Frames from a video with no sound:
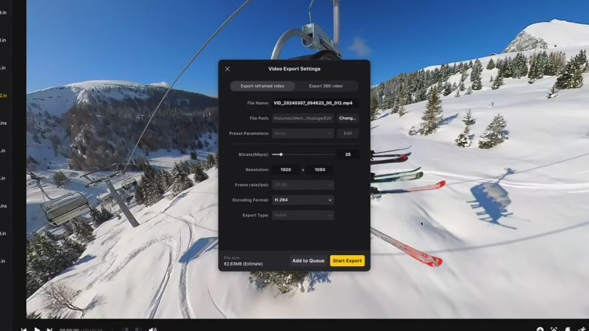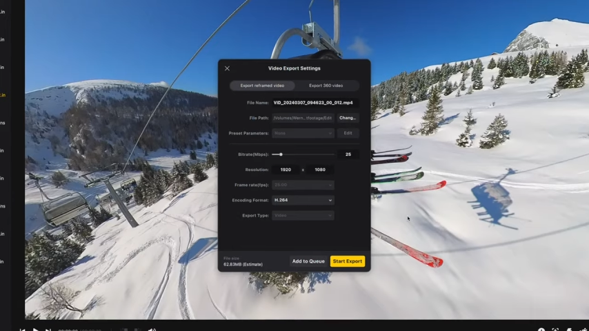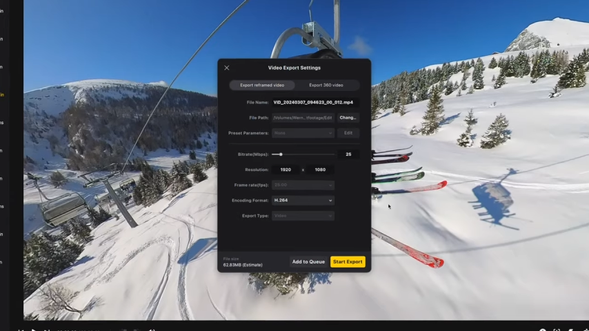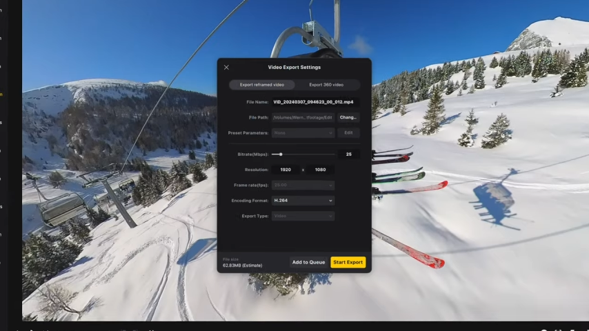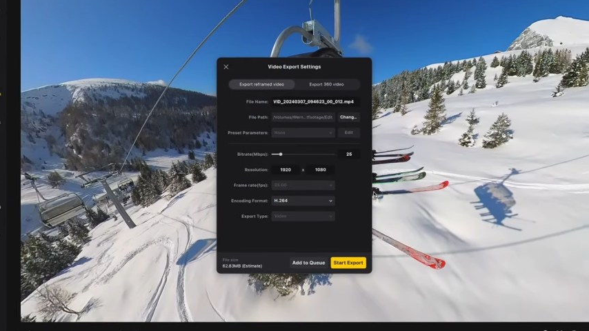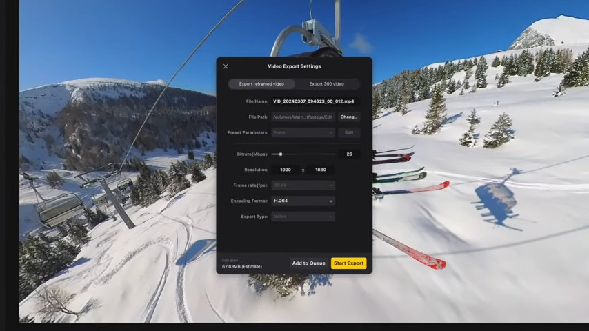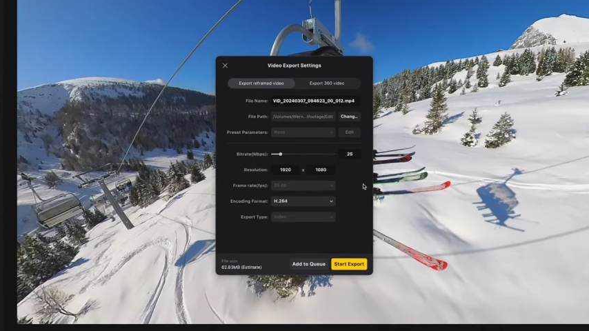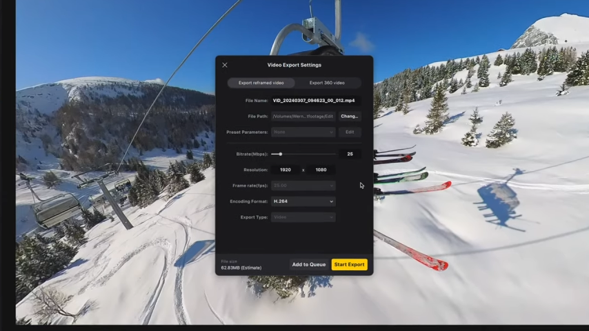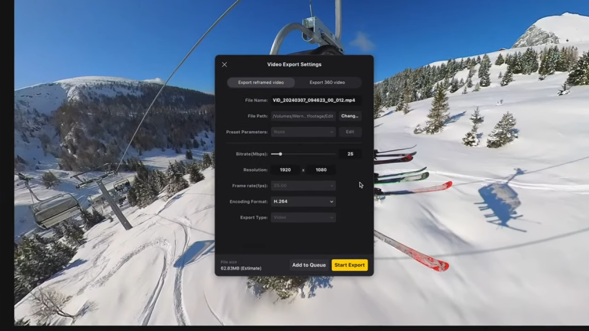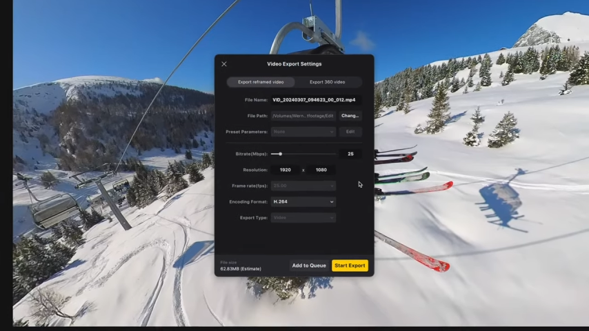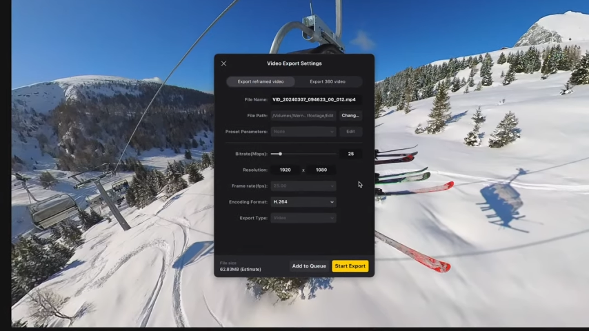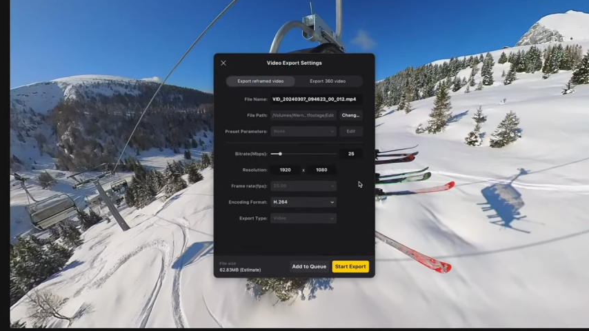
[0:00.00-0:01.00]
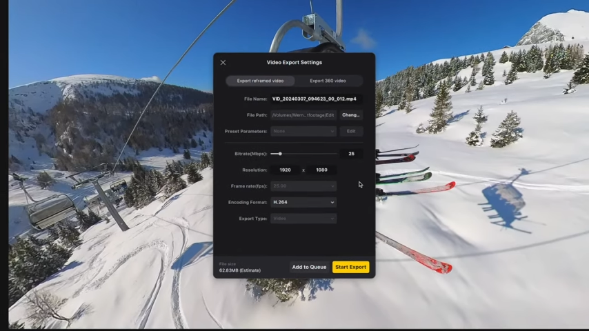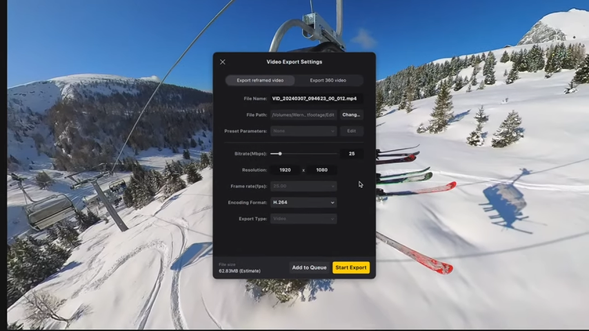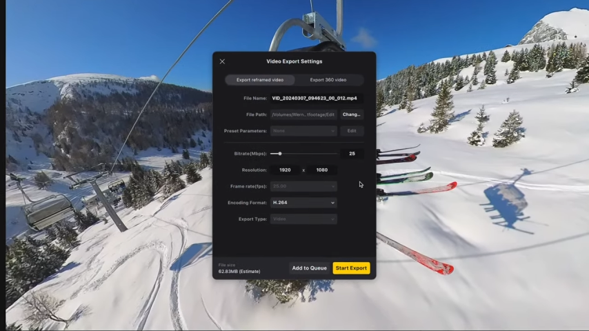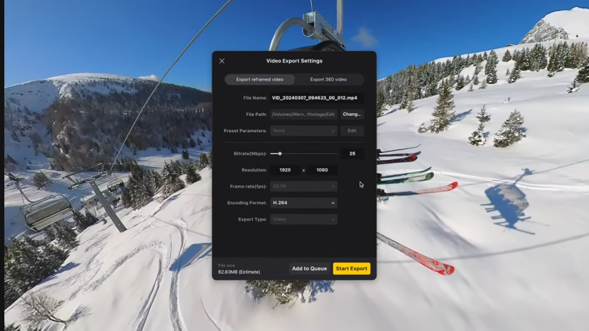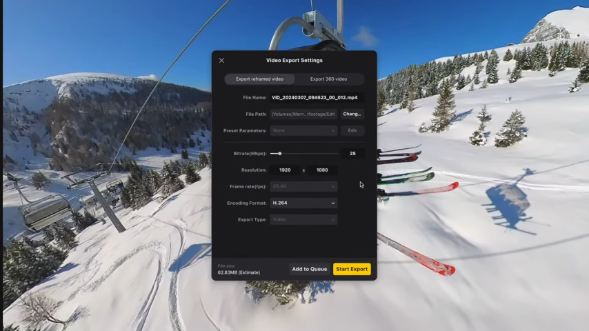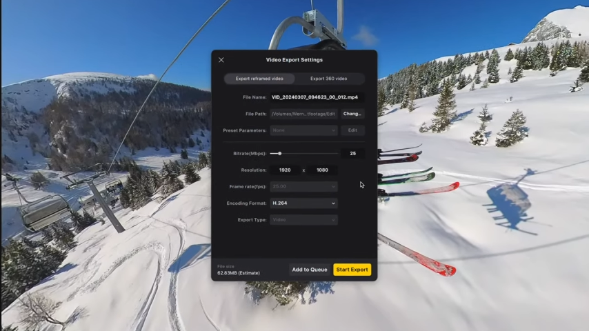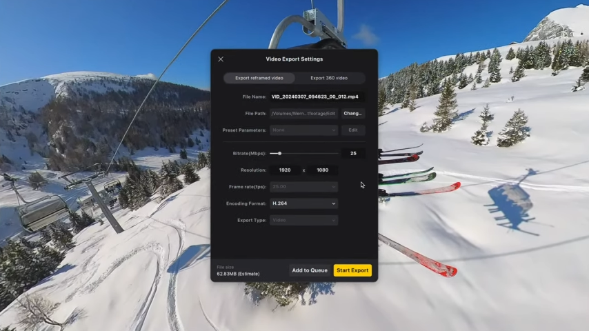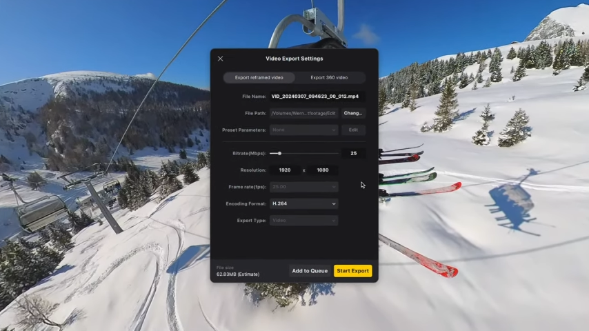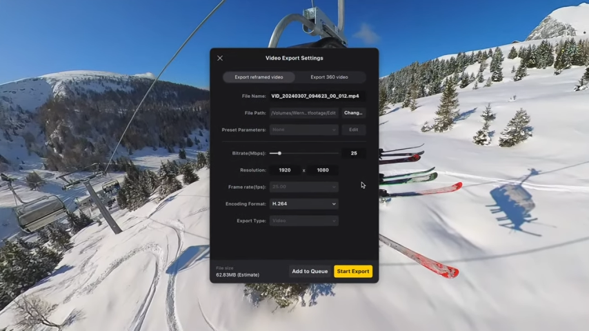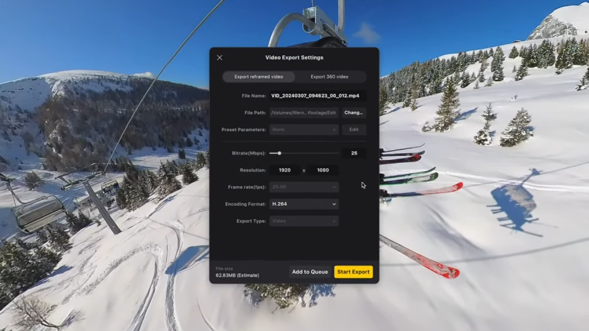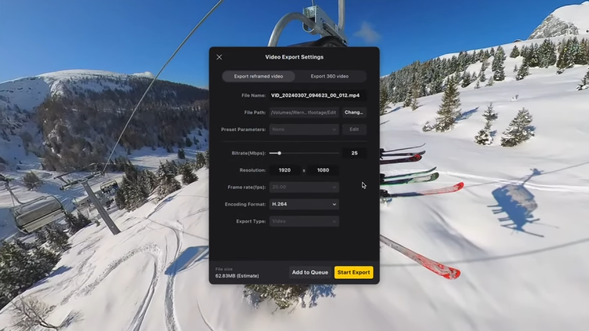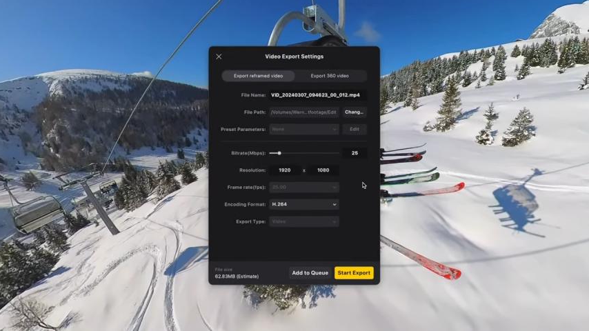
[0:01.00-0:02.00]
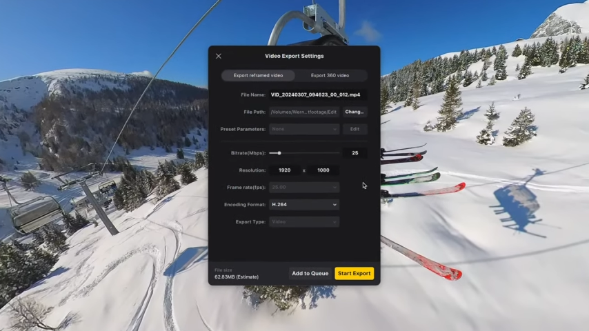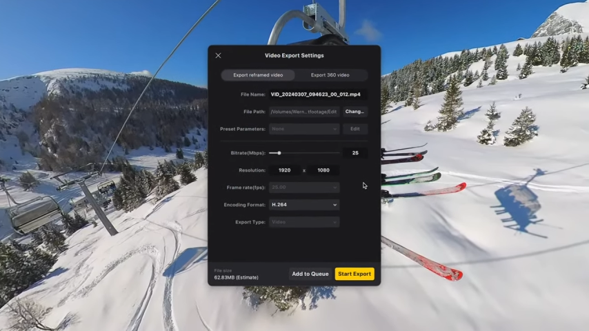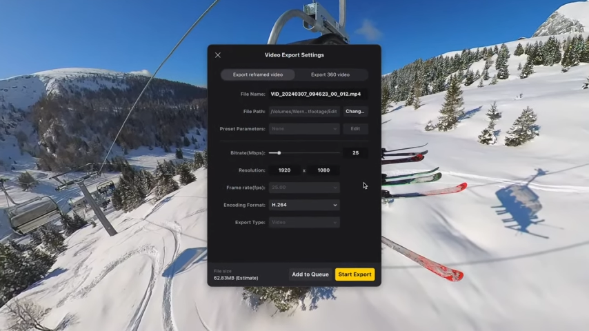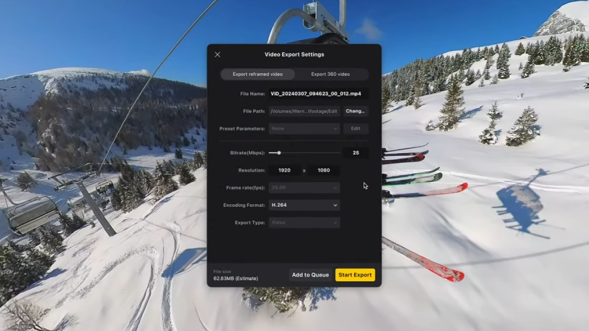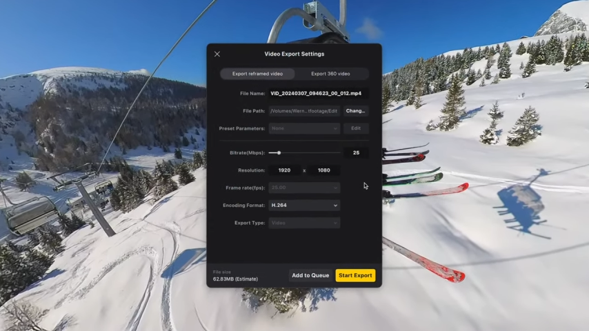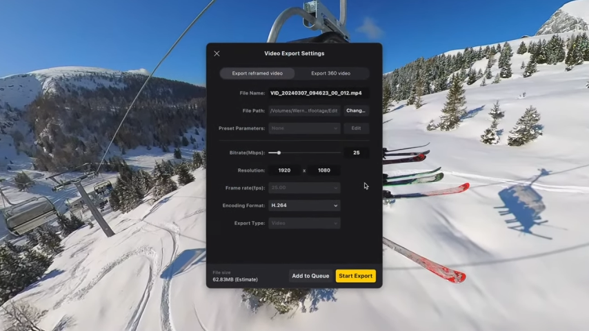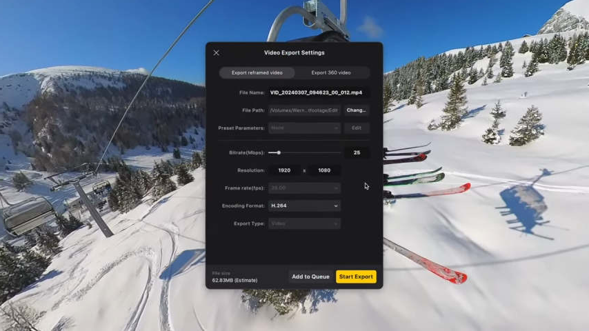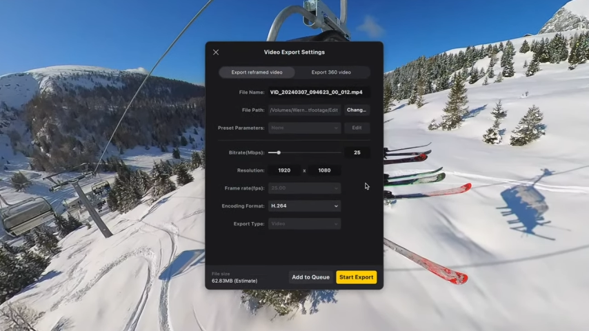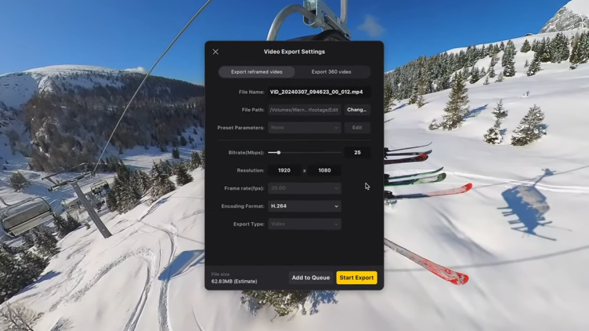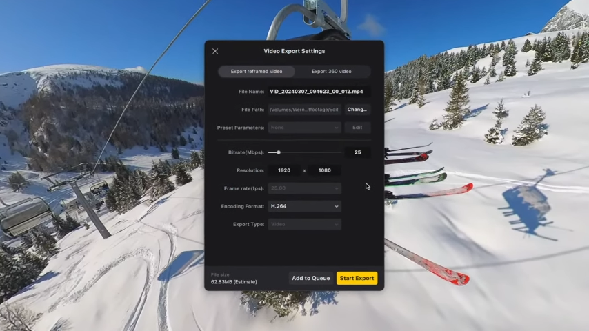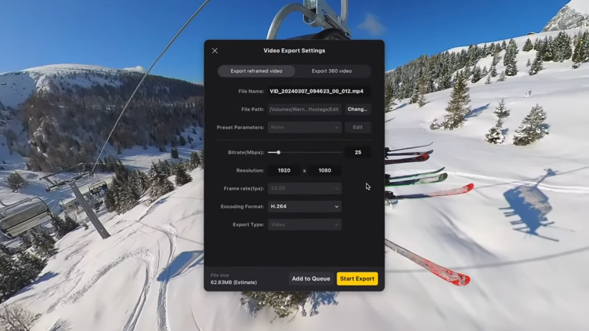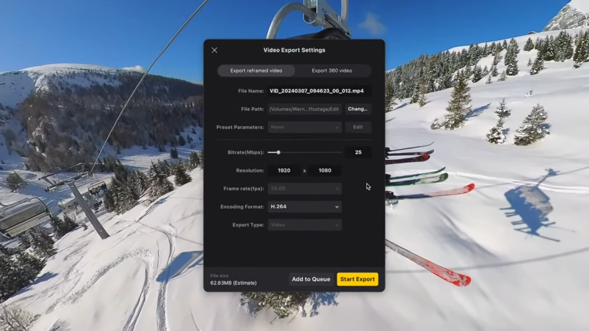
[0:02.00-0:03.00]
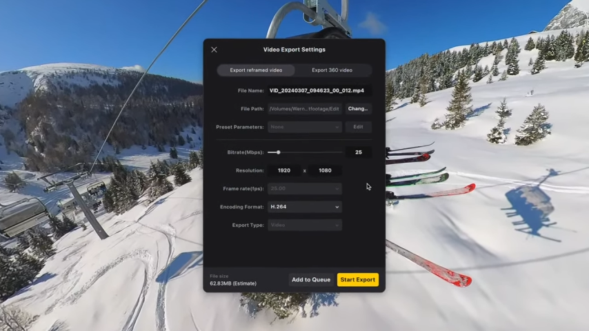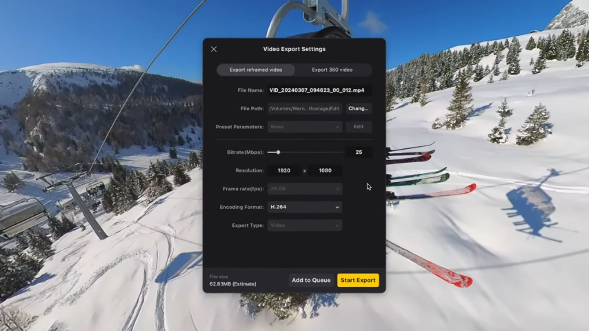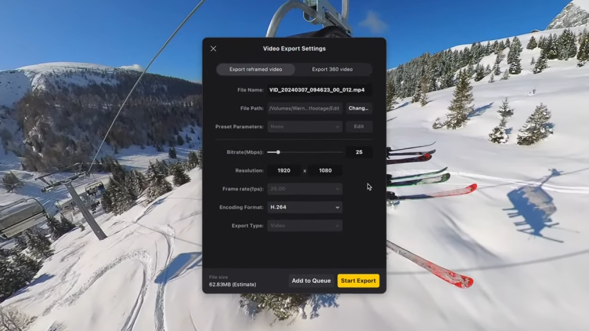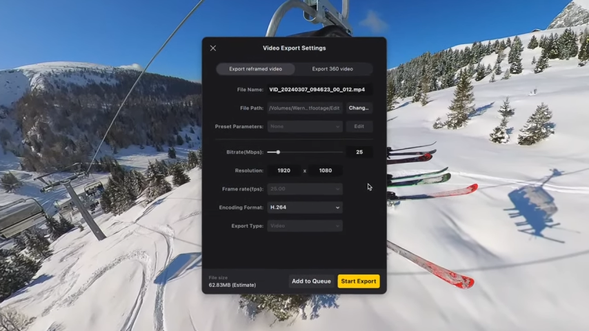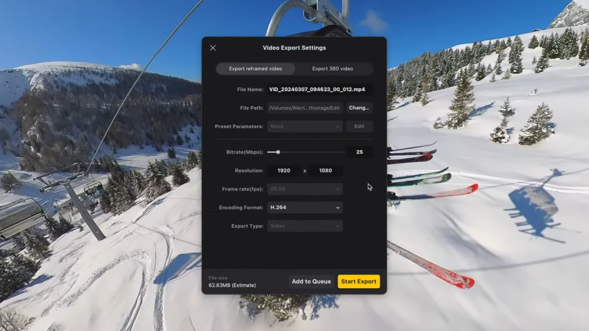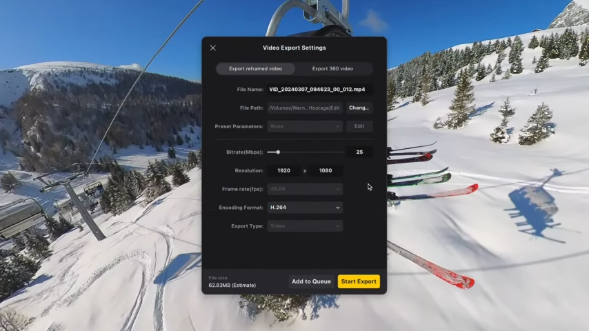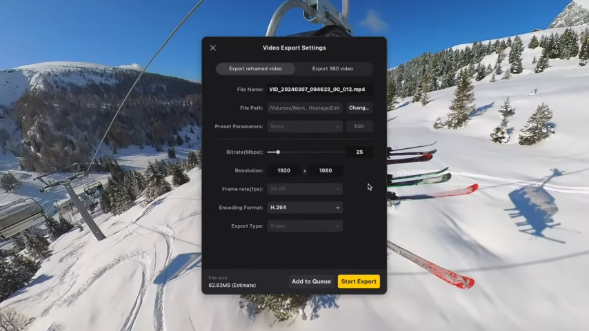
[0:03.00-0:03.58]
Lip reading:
[unreadable: no face in view]